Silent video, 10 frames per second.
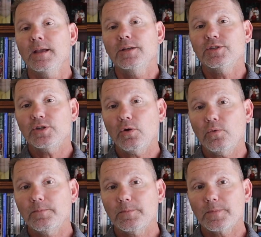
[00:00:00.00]

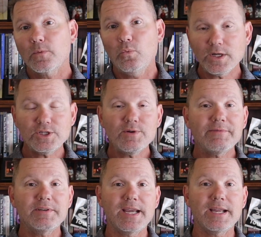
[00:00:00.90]
So what you
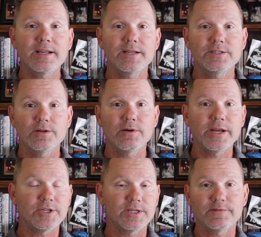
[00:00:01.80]
have to take into
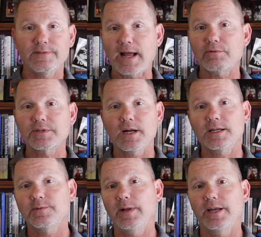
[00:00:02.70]
consideration is flowers
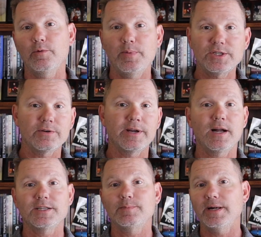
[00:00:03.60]
cost money, obituary
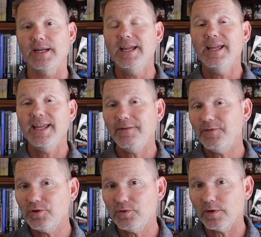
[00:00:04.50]
costs money.
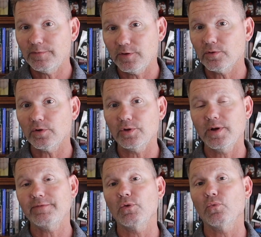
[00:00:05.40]
If you do a funeral, you
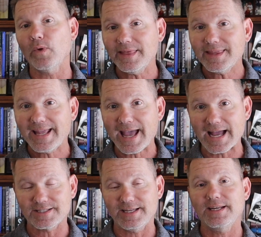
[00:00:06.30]
have to rent the
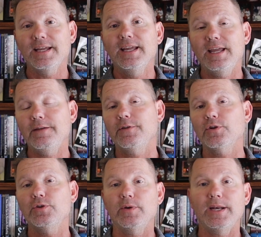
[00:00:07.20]
casket if
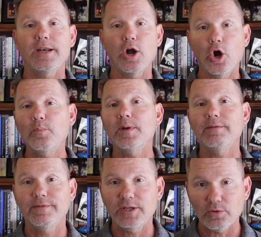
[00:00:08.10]
you're doing an
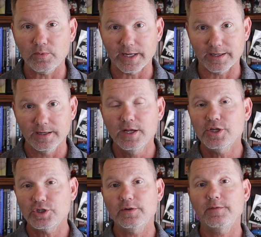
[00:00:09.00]
open viewing.
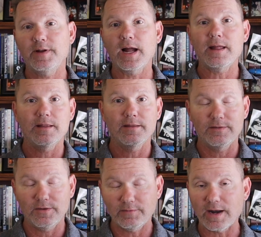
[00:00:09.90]
So you've
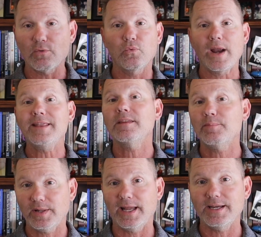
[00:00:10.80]
got to rent the
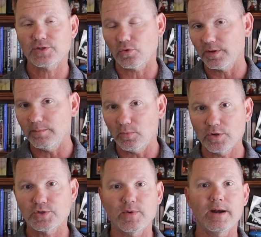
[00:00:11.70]
place or the
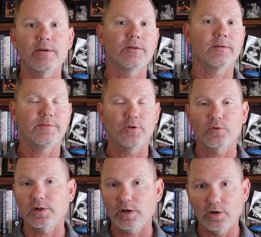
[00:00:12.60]
mortuary or the
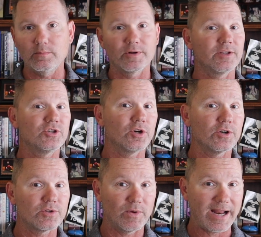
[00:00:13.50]
funeral home or the
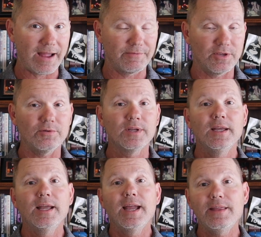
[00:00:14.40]
church, what have you.
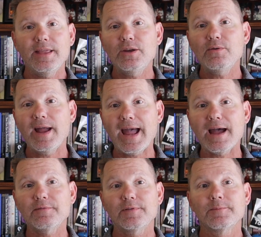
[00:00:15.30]
And then you
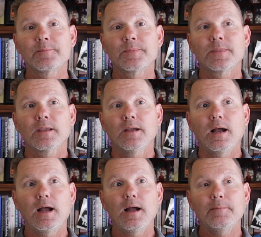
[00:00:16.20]
have
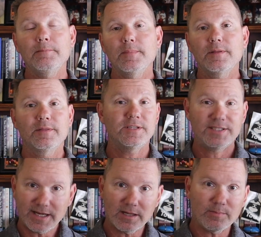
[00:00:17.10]
the
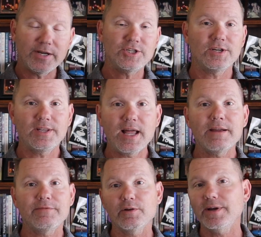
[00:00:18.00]
celebration of
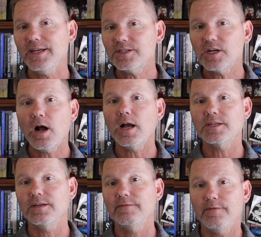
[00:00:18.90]
life. There is
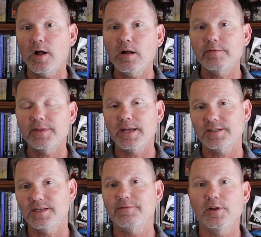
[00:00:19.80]
cost involved with that
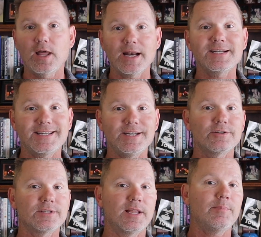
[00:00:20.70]
stuff. A lot of
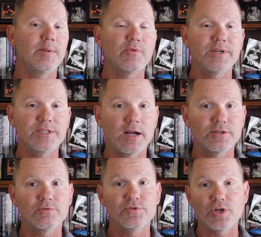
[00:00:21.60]
seniors, a lot of people we talk
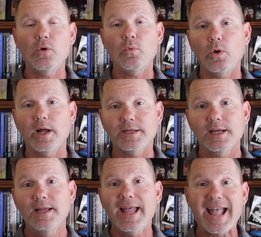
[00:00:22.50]
to don't want
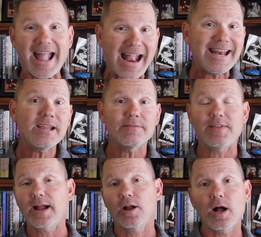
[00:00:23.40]
any of
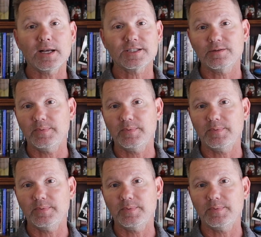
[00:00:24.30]
that cost to